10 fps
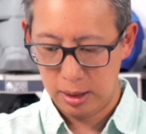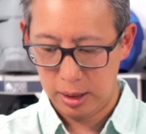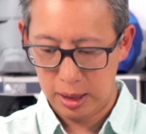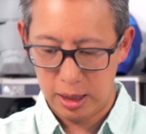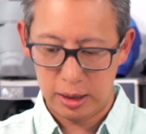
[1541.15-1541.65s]

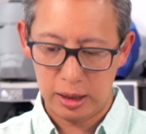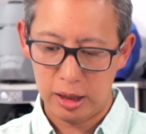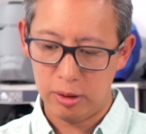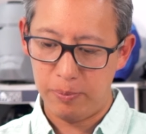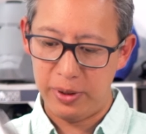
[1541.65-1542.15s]
and
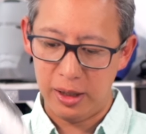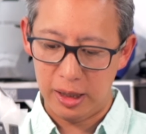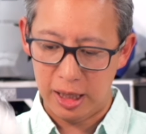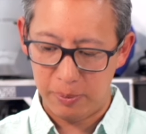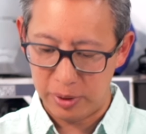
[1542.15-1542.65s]
another
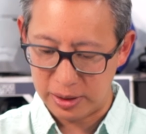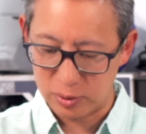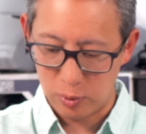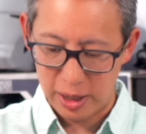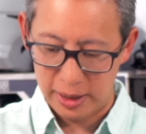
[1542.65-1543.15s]
PLA Plus
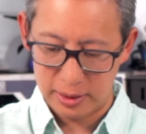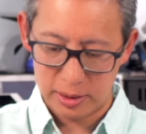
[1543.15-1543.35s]
white.